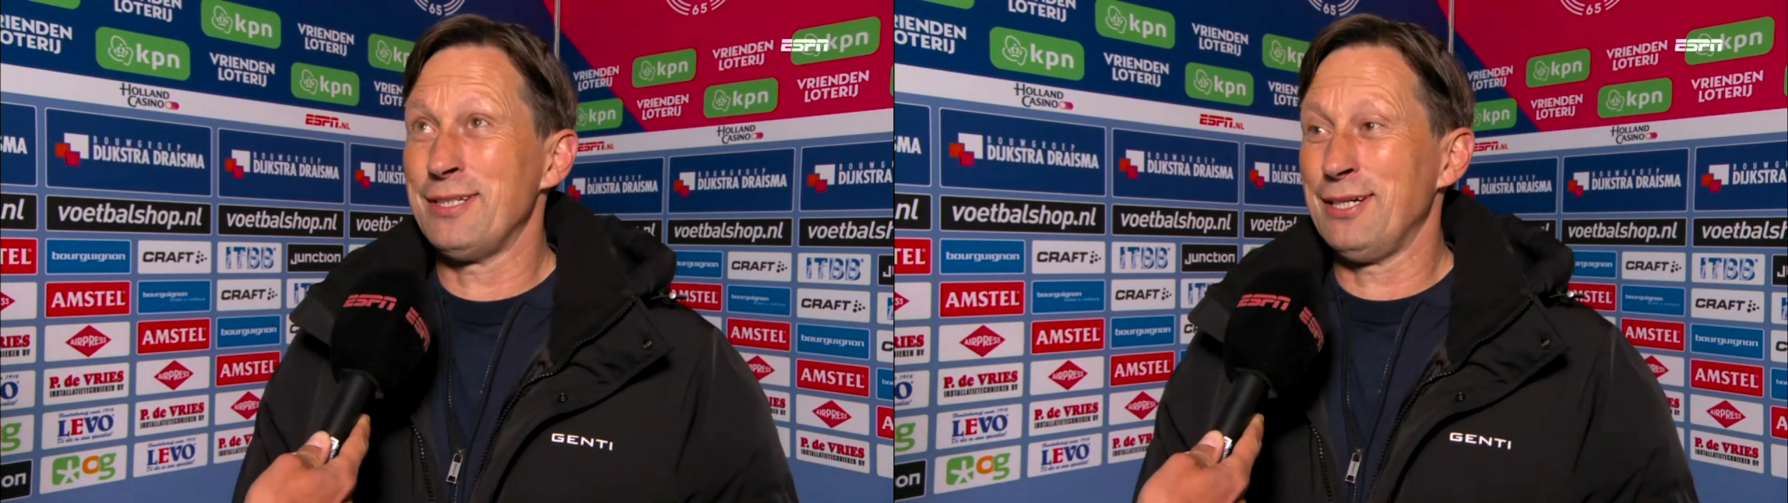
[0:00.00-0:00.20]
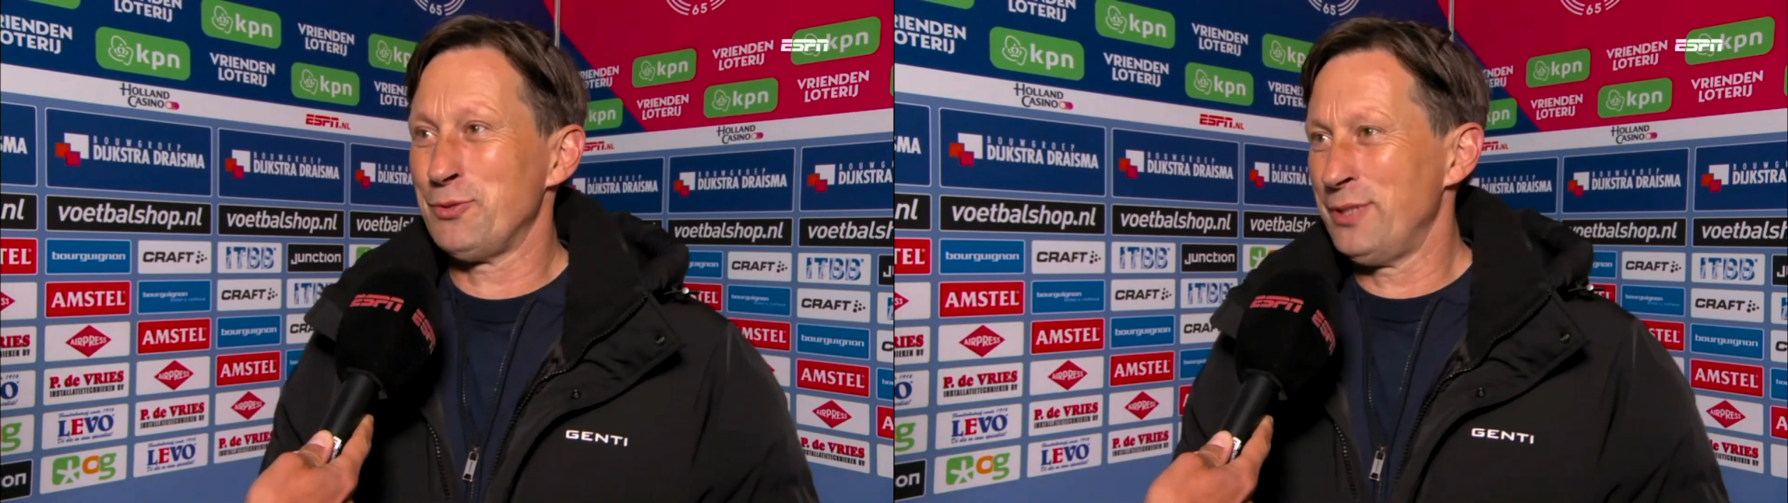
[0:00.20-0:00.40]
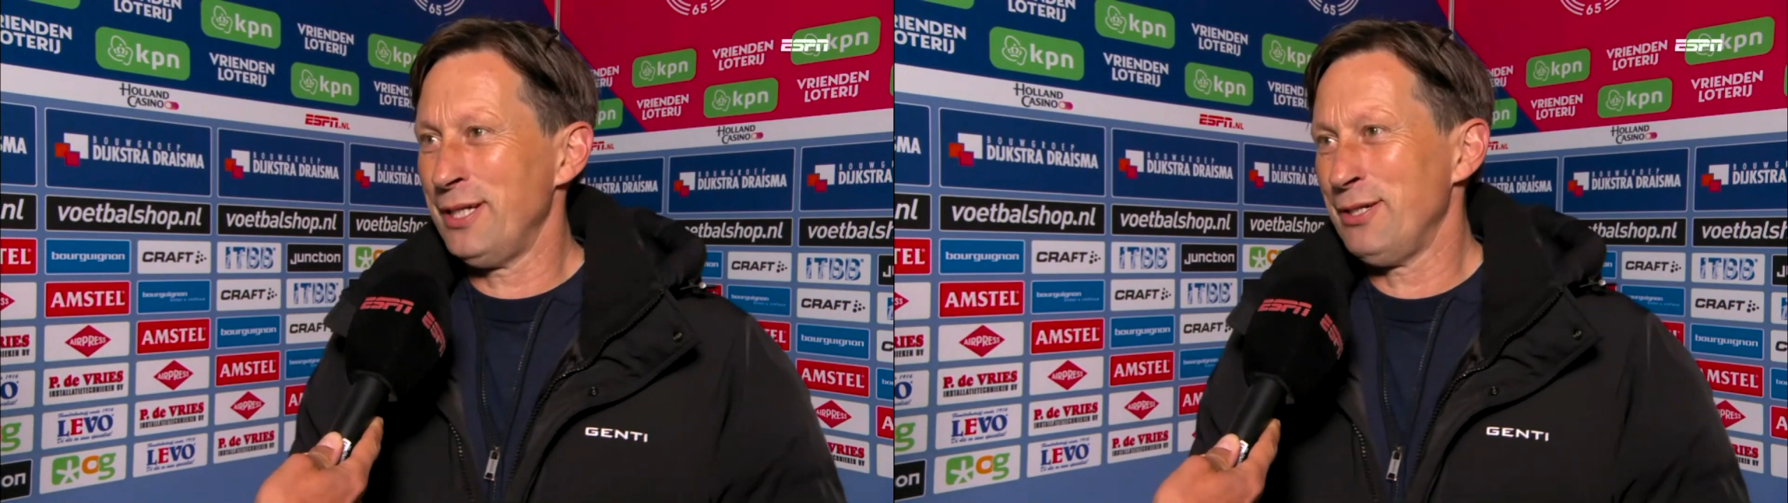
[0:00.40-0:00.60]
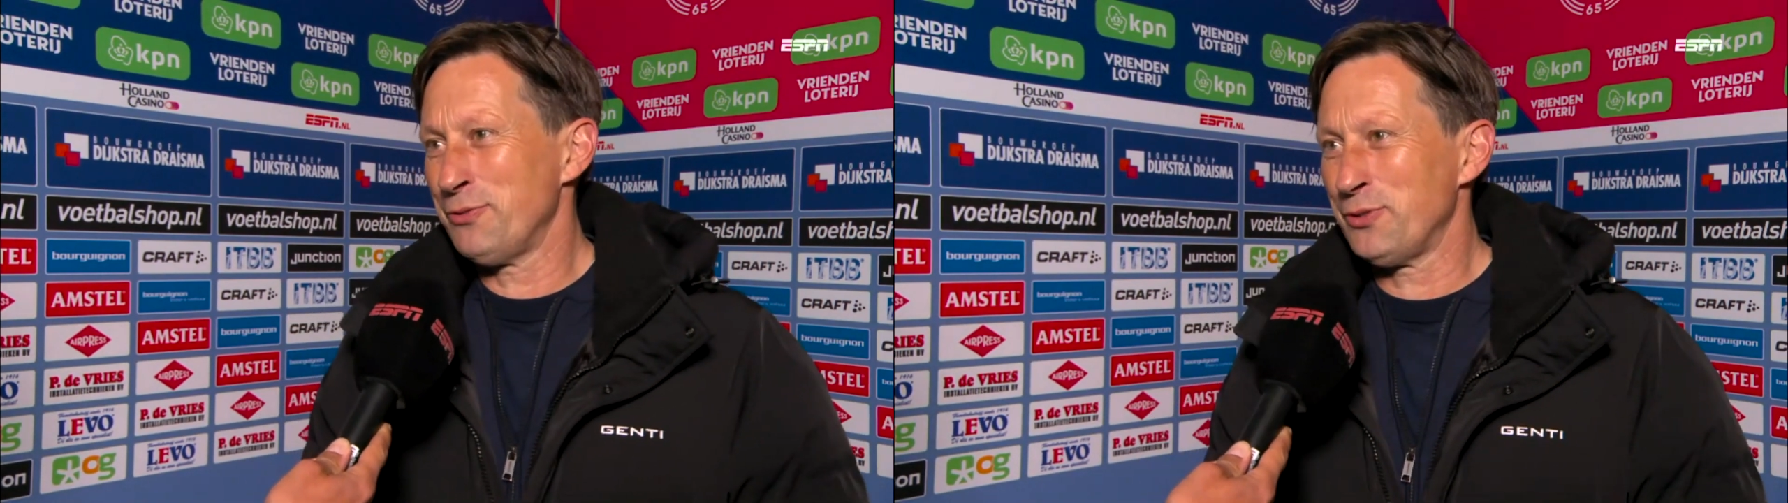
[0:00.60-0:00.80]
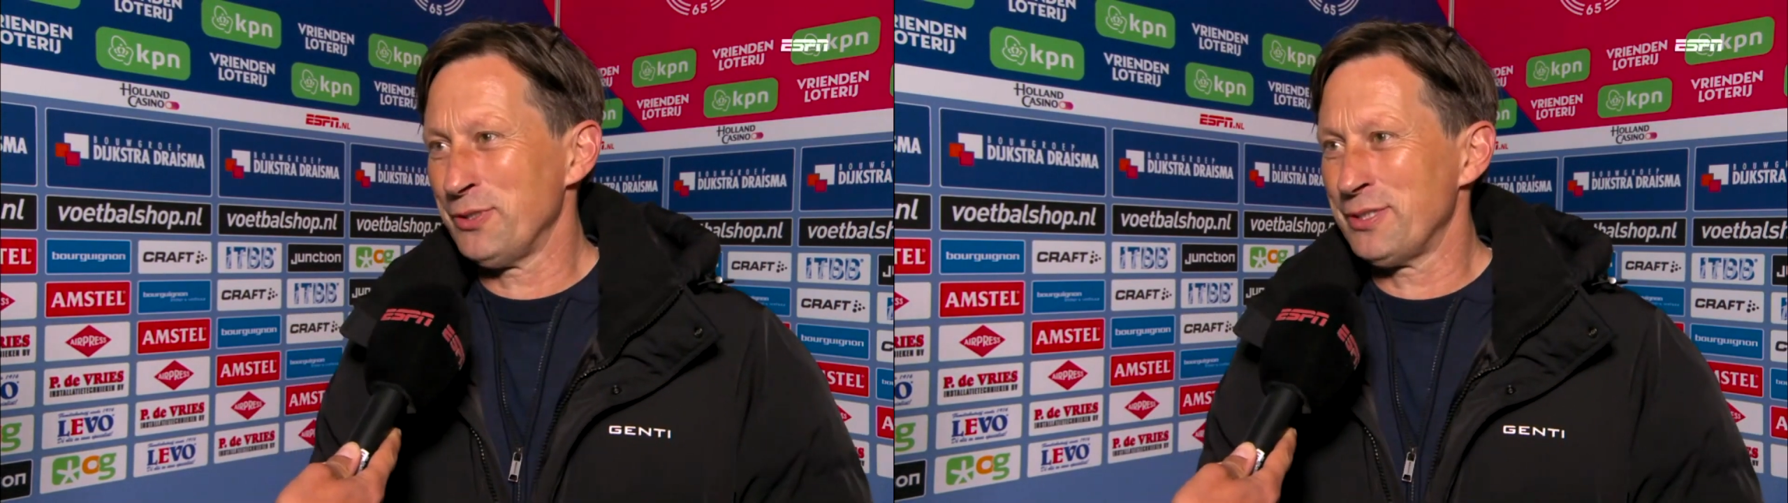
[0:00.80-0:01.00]
like today,
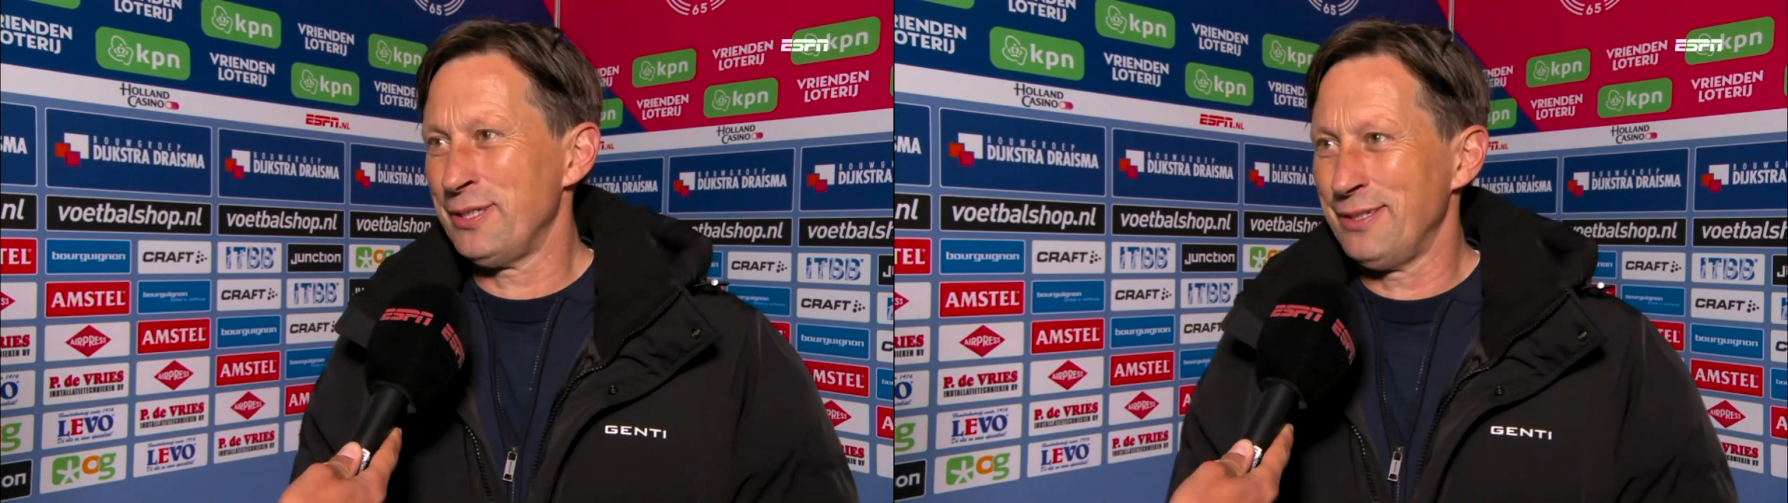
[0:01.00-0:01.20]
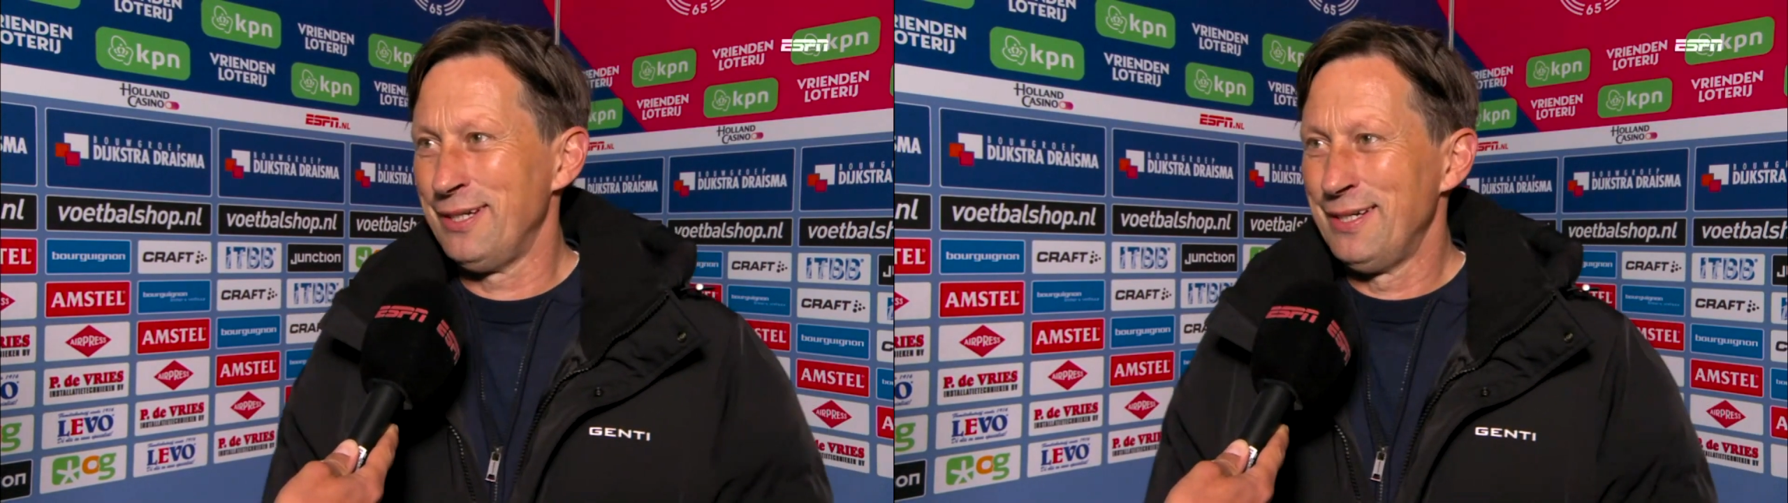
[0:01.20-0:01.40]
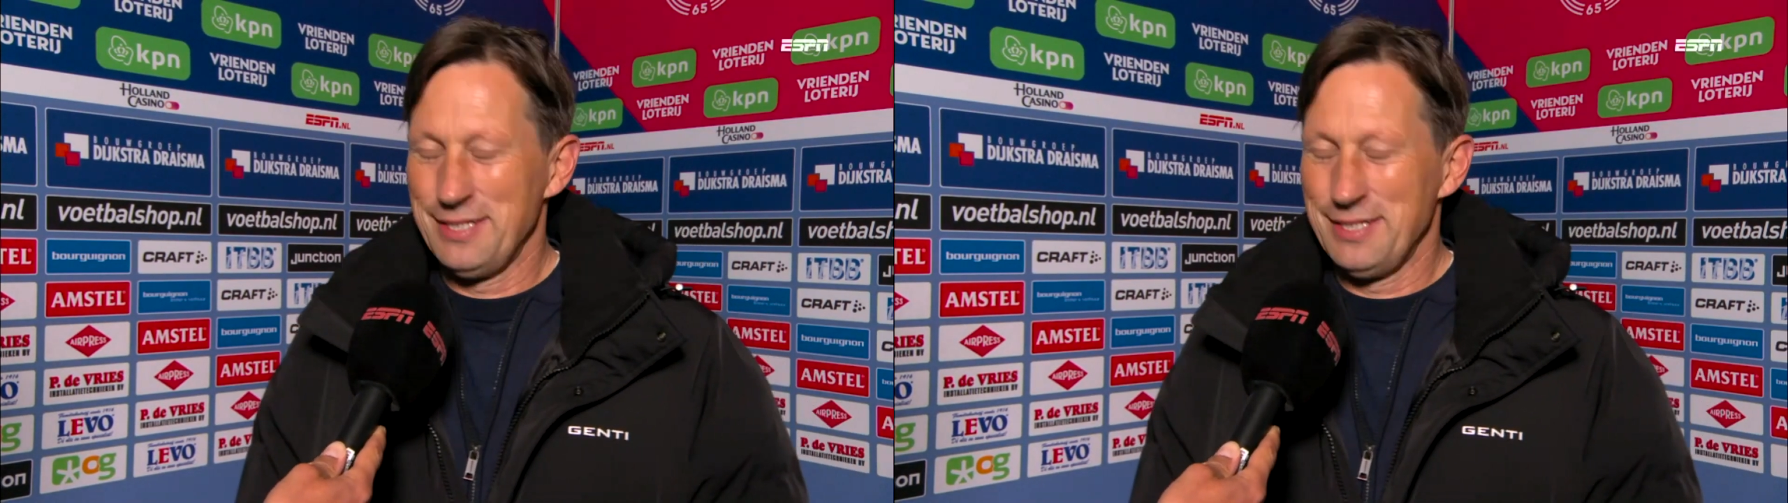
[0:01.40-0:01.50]
of course, then